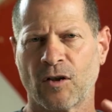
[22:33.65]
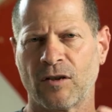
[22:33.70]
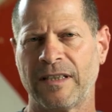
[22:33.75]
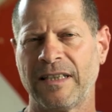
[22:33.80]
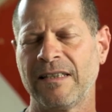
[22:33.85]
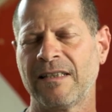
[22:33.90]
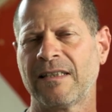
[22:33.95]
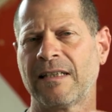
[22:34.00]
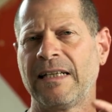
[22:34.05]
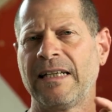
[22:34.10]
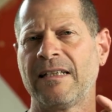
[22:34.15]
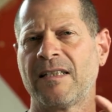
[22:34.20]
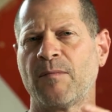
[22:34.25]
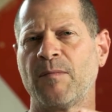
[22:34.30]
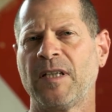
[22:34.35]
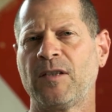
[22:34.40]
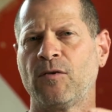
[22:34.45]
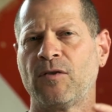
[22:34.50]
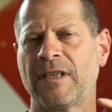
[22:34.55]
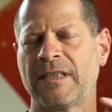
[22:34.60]
So, this leads
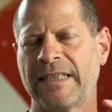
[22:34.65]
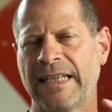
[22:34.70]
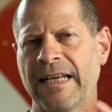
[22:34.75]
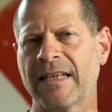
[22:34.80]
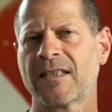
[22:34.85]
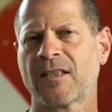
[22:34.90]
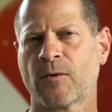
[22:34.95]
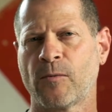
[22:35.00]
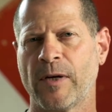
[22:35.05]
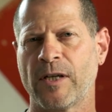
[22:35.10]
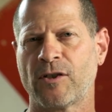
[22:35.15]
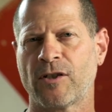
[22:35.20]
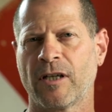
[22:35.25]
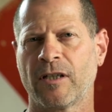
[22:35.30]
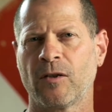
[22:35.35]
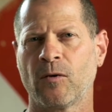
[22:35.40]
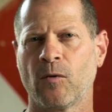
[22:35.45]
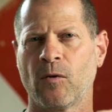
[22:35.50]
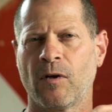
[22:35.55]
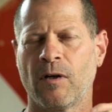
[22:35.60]
me to the next
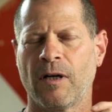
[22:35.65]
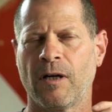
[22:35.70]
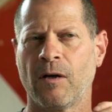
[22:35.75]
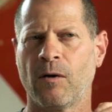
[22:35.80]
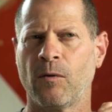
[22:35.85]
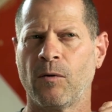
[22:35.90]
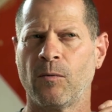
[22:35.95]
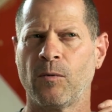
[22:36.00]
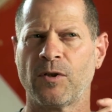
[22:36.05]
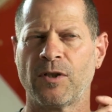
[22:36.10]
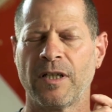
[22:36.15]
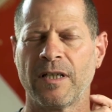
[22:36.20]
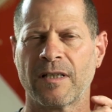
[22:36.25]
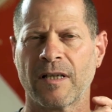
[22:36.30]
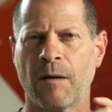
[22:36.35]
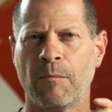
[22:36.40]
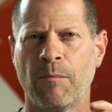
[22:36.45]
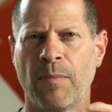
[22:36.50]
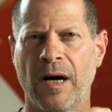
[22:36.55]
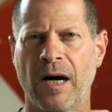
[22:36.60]
question, which
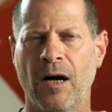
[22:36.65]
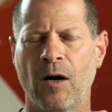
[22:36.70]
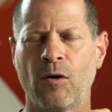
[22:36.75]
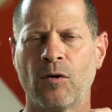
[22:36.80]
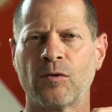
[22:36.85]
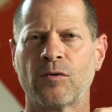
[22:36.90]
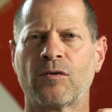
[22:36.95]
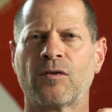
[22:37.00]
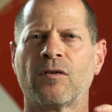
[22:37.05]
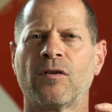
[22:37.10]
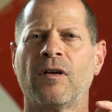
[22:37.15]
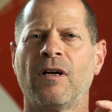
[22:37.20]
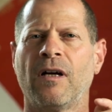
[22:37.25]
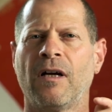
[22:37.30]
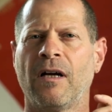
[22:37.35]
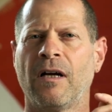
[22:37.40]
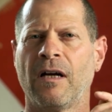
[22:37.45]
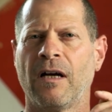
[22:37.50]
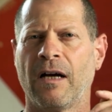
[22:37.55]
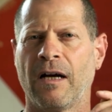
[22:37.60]
is about
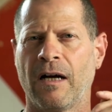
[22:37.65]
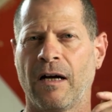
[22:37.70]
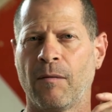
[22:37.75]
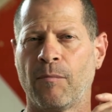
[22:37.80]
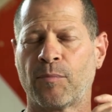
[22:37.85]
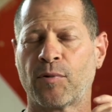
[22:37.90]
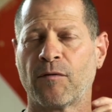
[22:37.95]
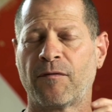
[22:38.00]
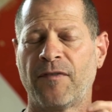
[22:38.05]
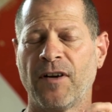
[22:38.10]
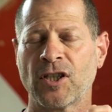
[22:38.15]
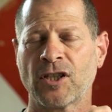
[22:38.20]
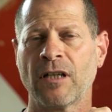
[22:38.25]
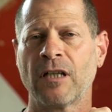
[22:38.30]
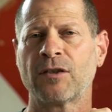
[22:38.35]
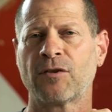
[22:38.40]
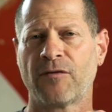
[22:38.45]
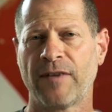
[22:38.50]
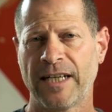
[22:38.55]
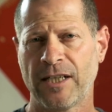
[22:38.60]

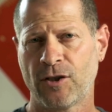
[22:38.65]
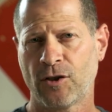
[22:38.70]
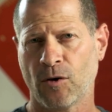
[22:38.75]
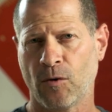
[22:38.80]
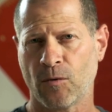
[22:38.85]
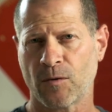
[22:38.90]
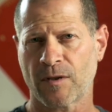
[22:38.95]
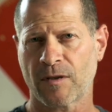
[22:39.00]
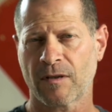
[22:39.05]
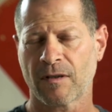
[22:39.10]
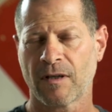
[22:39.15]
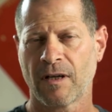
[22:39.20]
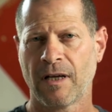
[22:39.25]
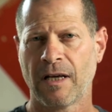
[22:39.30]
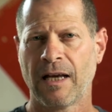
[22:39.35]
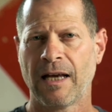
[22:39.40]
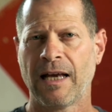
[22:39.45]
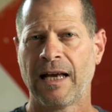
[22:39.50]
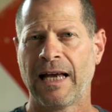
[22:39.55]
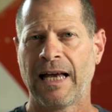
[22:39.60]
professional trade shows.
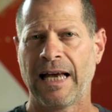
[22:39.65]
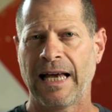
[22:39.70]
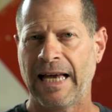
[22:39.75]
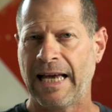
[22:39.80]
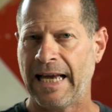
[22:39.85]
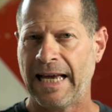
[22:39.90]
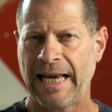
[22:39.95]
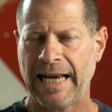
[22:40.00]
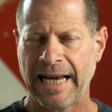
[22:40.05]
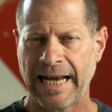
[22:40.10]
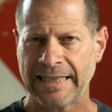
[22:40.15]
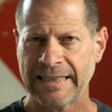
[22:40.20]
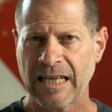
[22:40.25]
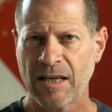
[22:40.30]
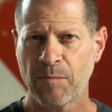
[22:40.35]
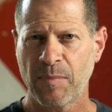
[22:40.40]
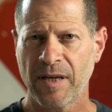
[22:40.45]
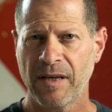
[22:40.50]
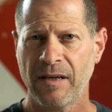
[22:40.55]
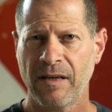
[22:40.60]

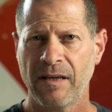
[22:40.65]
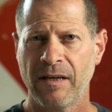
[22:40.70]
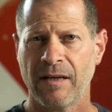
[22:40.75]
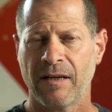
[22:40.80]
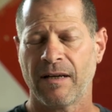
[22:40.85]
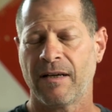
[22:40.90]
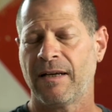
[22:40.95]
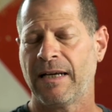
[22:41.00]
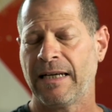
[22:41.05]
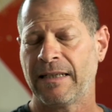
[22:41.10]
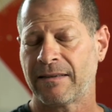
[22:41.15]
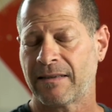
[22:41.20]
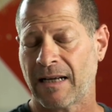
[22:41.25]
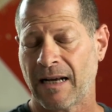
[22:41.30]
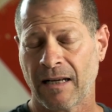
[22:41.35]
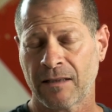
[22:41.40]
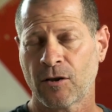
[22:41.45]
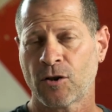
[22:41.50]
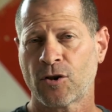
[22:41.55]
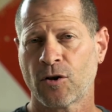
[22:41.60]
NAB and
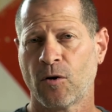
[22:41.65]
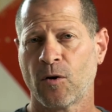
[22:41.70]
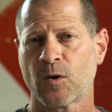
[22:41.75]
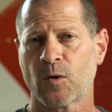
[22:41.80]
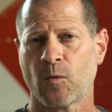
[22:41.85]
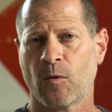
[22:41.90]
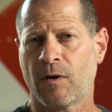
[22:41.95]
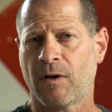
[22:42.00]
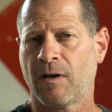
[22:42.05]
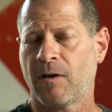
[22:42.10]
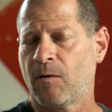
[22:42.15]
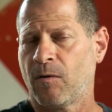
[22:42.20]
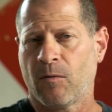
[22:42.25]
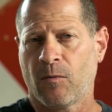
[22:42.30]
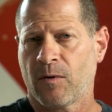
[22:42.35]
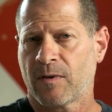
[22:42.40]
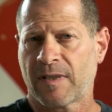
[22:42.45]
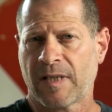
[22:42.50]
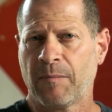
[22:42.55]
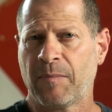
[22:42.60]
other shows
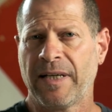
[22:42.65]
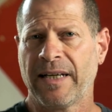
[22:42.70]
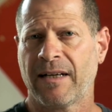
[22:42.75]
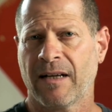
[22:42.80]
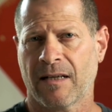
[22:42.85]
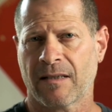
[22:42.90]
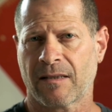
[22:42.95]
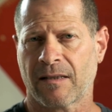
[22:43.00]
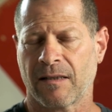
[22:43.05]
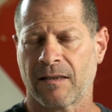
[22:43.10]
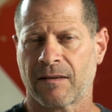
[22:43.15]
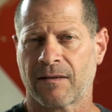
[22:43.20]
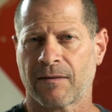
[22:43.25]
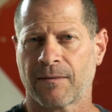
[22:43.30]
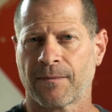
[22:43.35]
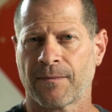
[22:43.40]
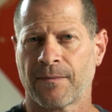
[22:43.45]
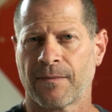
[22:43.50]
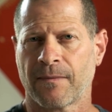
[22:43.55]
simply cancelled.